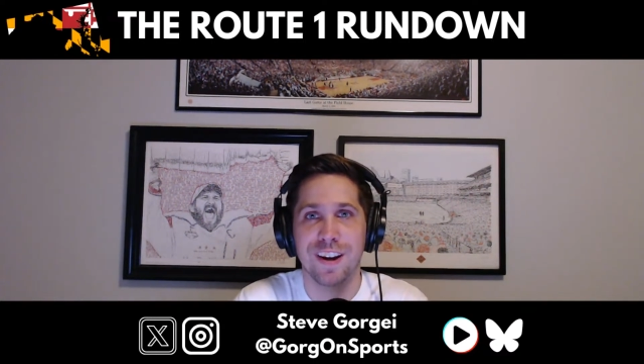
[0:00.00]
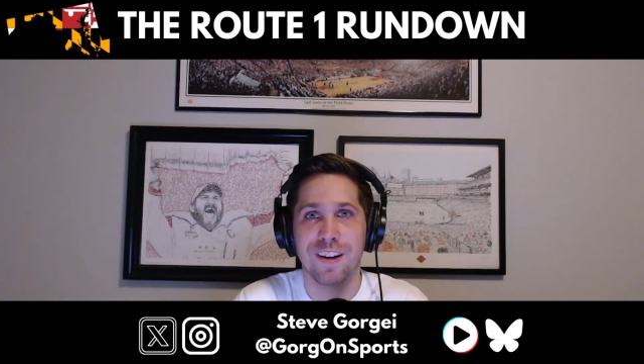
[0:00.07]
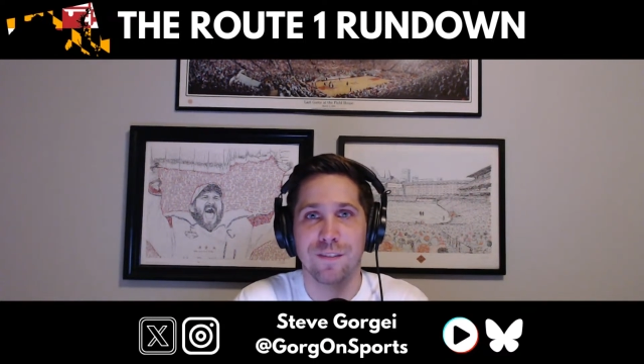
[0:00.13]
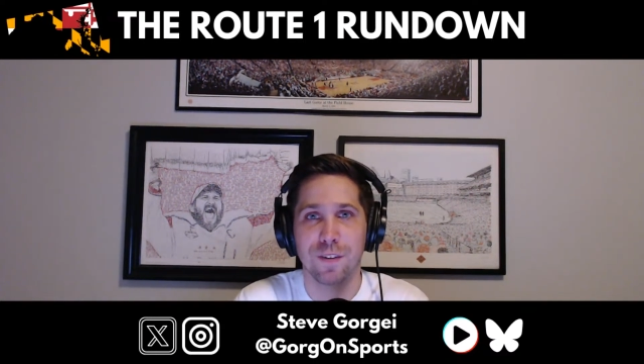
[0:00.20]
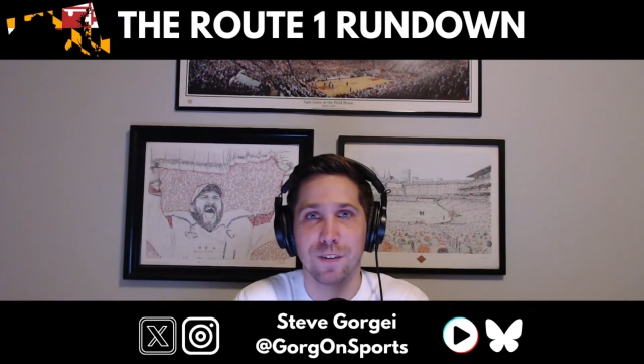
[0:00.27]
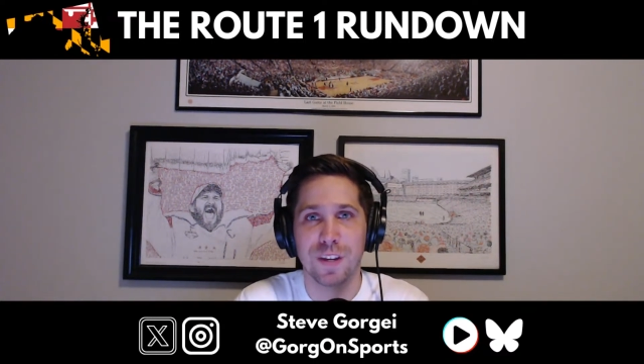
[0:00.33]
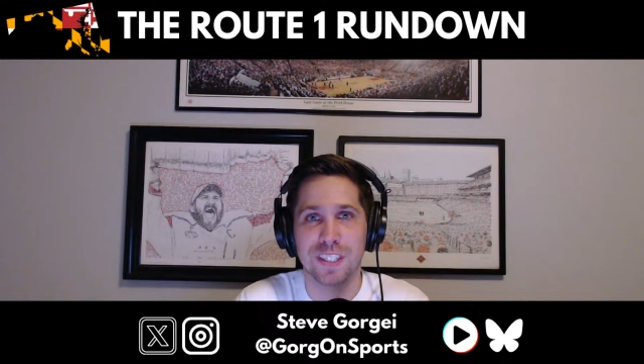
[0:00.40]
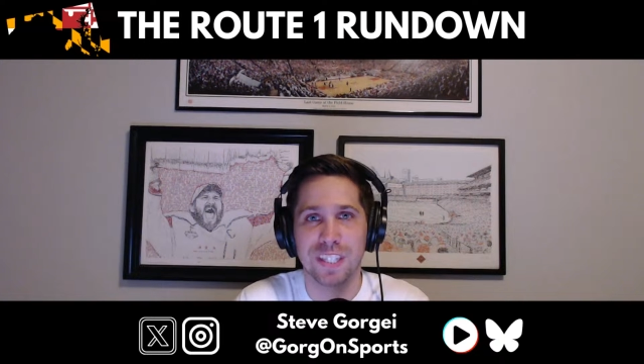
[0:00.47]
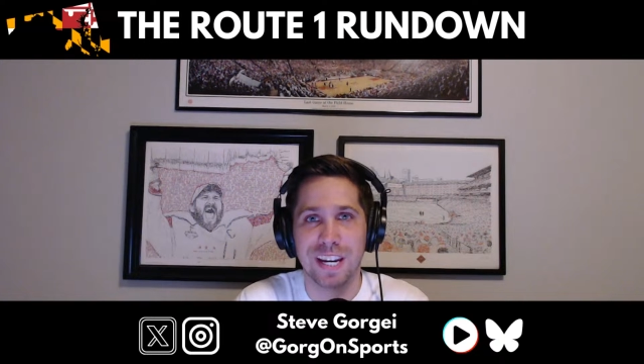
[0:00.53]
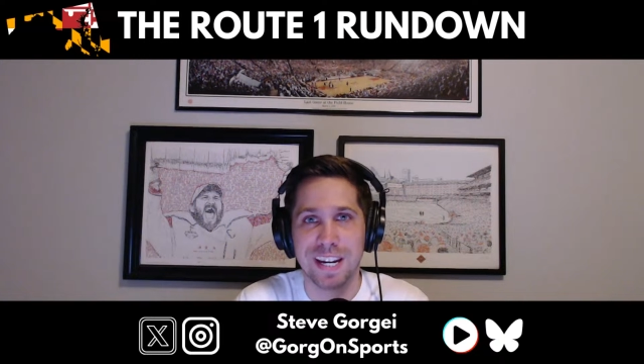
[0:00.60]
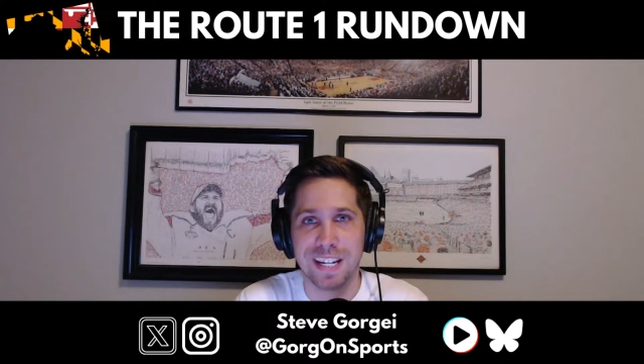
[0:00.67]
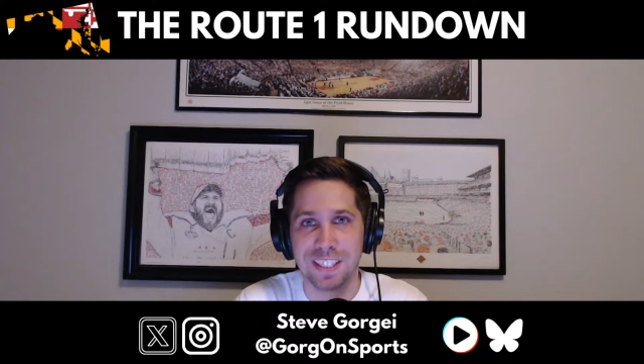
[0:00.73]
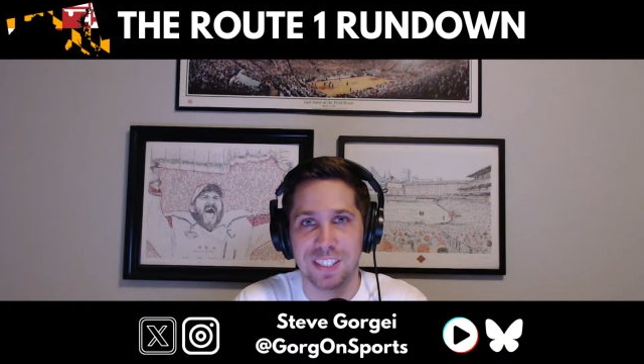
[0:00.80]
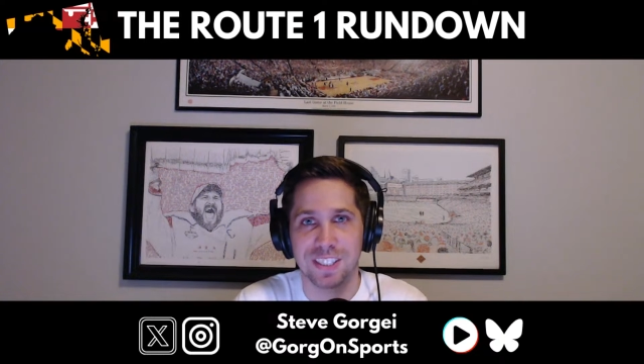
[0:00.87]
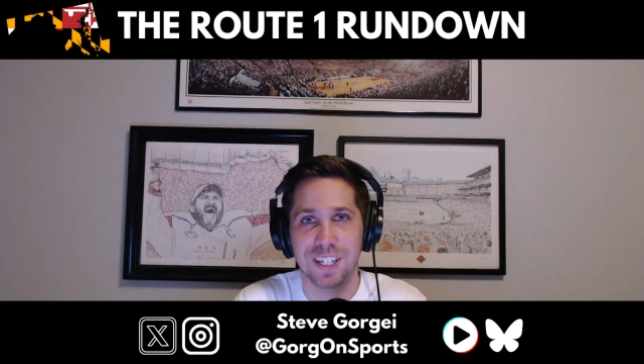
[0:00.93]
for this
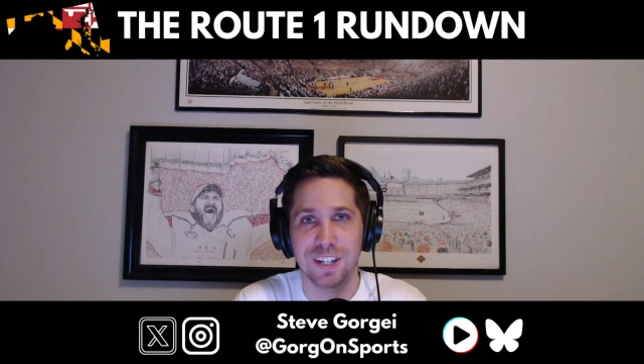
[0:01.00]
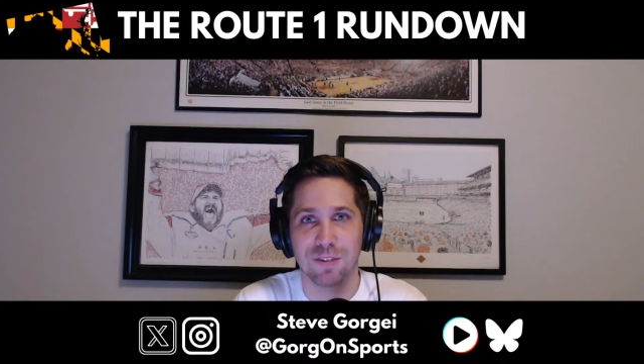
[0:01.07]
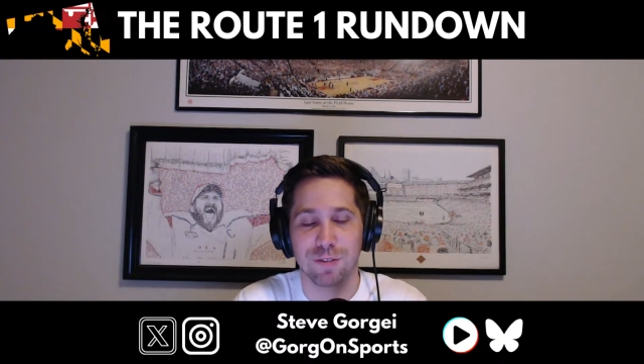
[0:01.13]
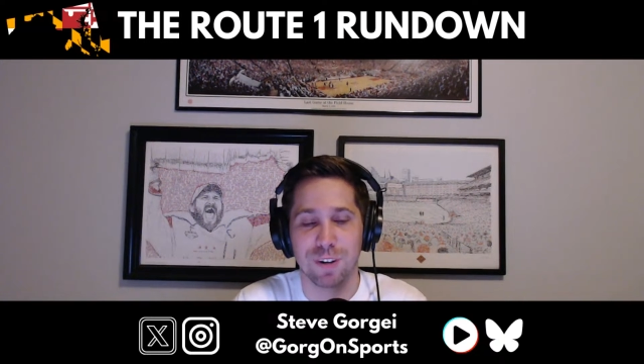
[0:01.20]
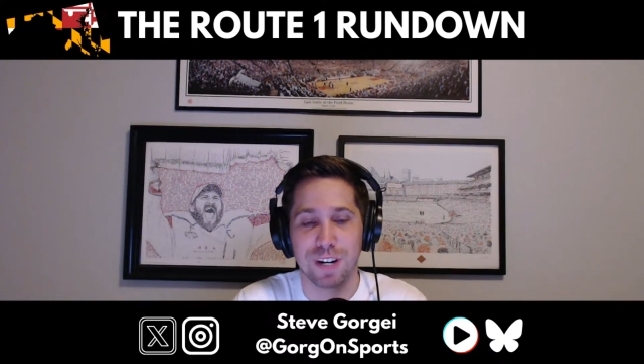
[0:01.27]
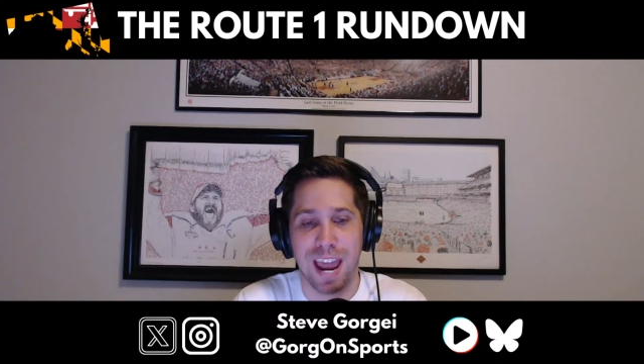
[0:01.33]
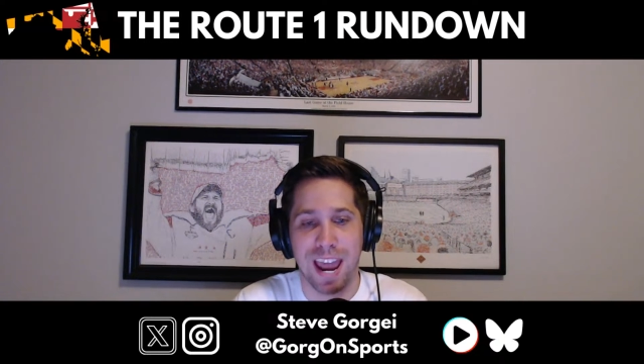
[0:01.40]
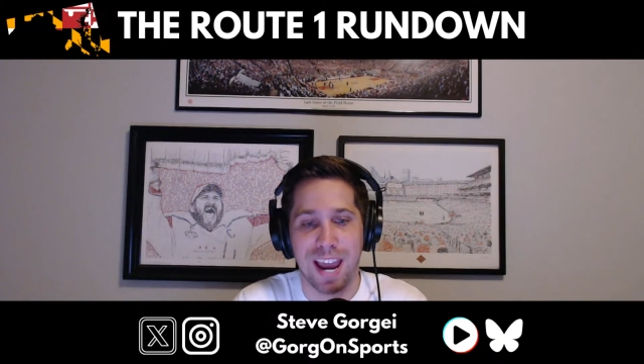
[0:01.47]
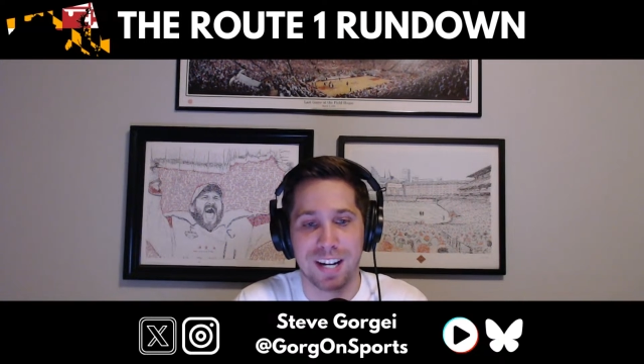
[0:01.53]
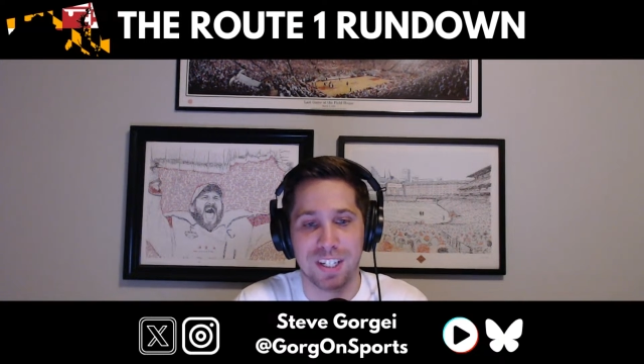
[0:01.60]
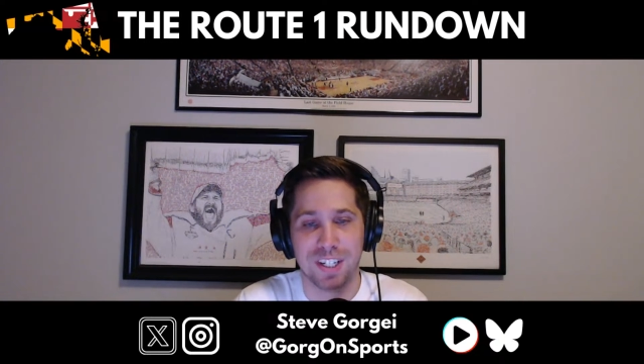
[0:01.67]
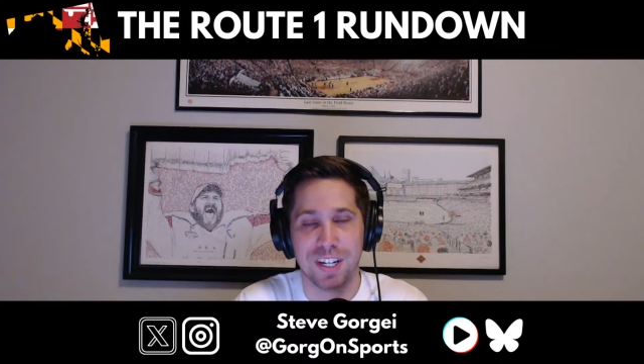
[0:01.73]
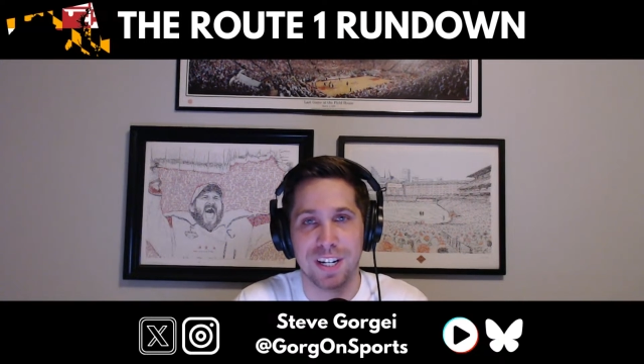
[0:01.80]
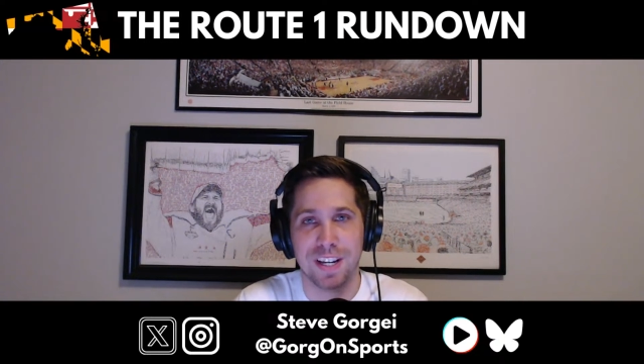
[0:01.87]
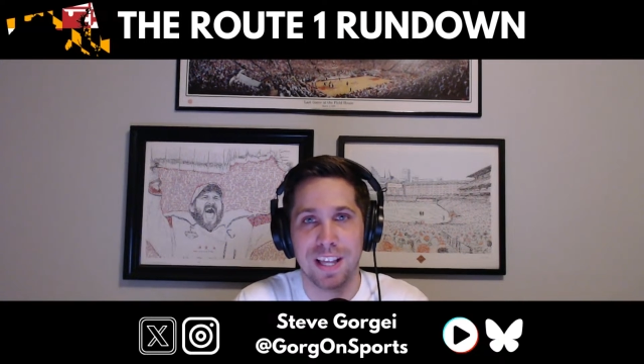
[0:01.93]
instant
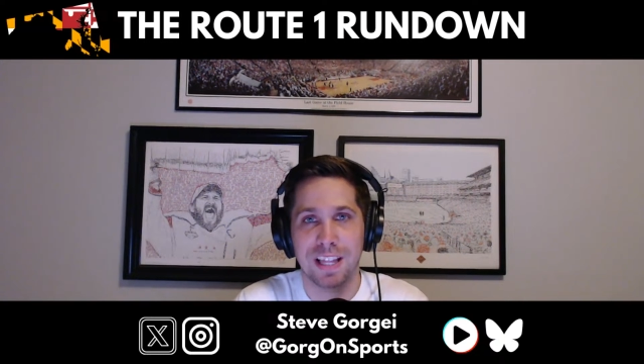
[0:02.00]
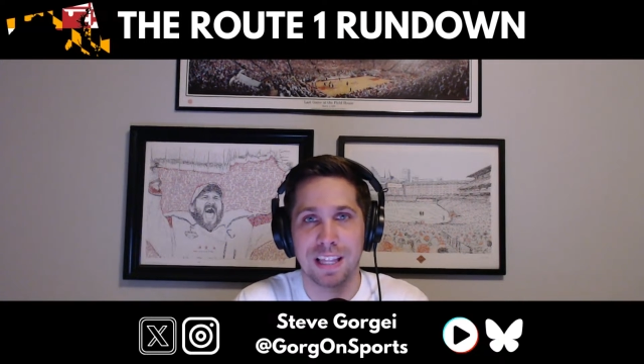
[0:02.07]
reaction